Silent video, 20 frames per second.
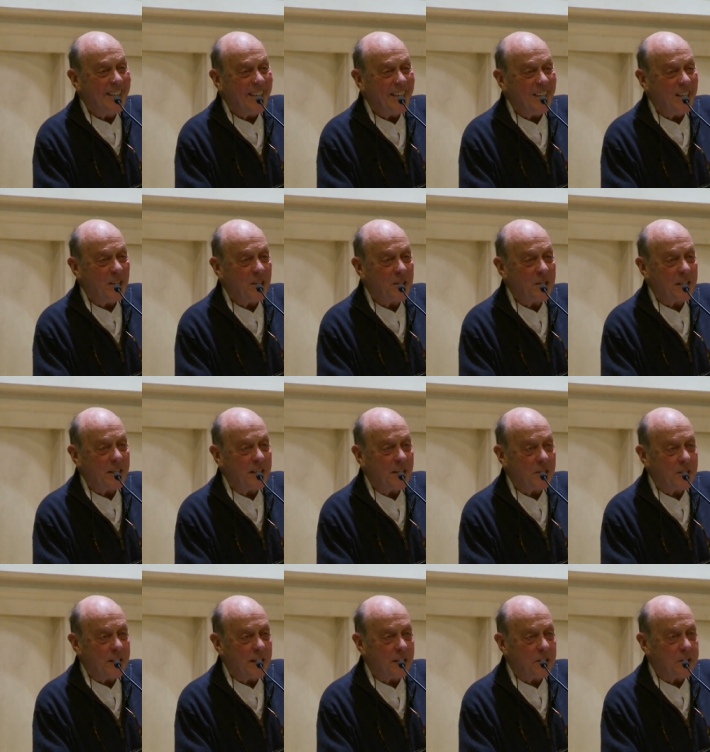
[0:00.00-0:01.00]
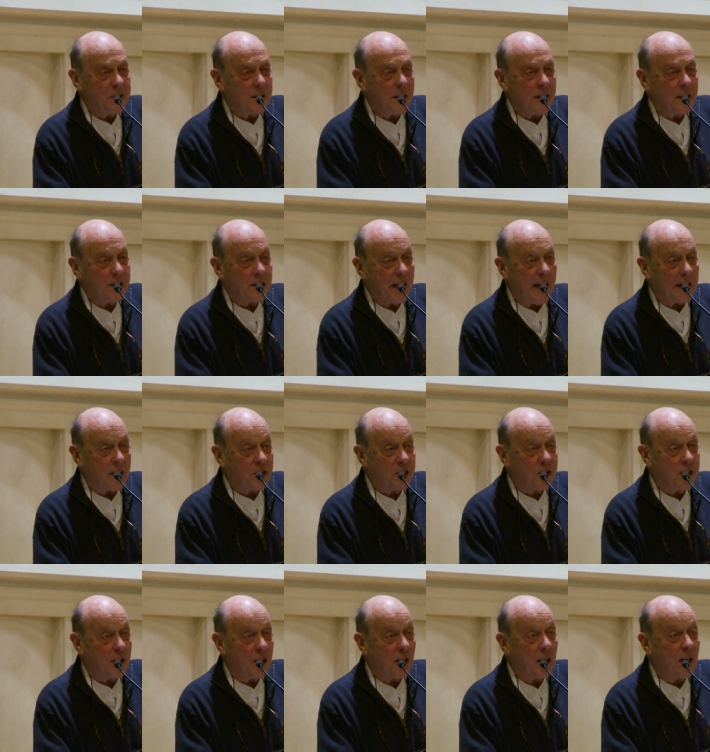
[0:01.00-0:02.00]
is in a sense
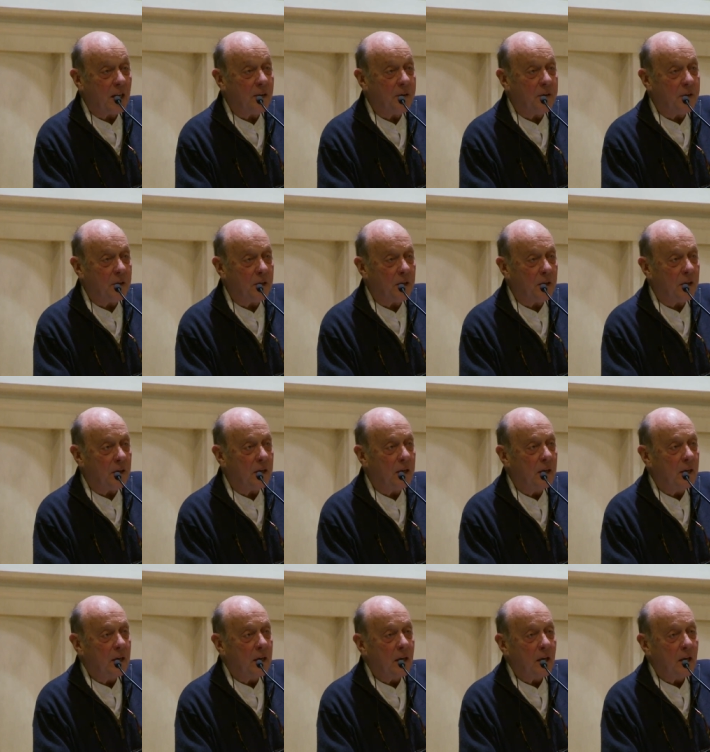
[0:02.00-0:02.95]
attached to other